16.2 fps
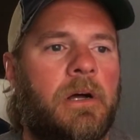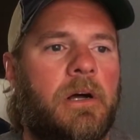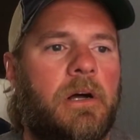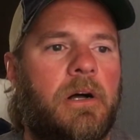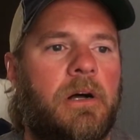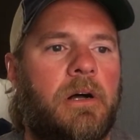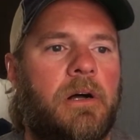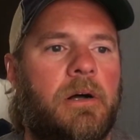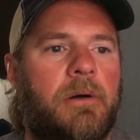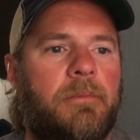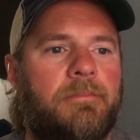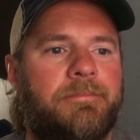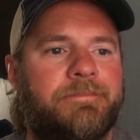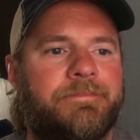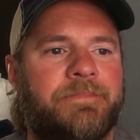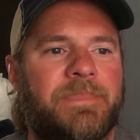
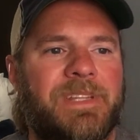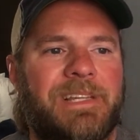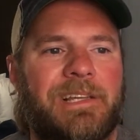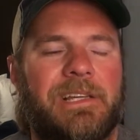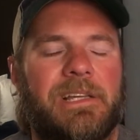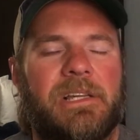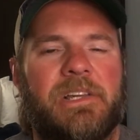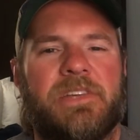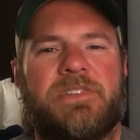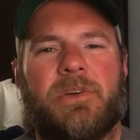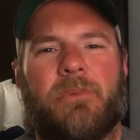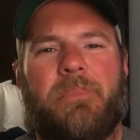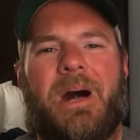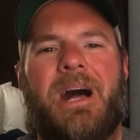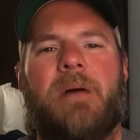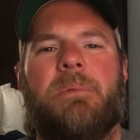Um, so
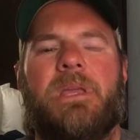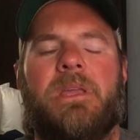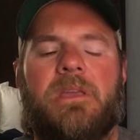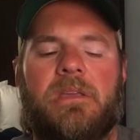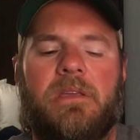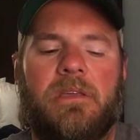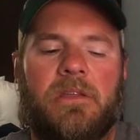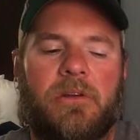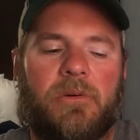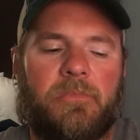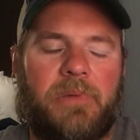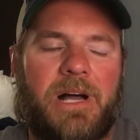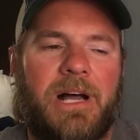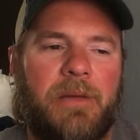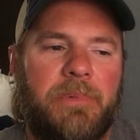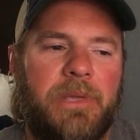Bobby, you know,
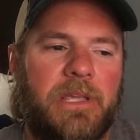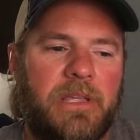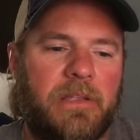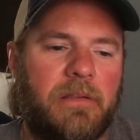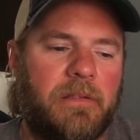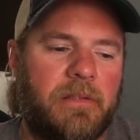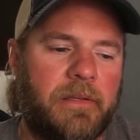Bobby,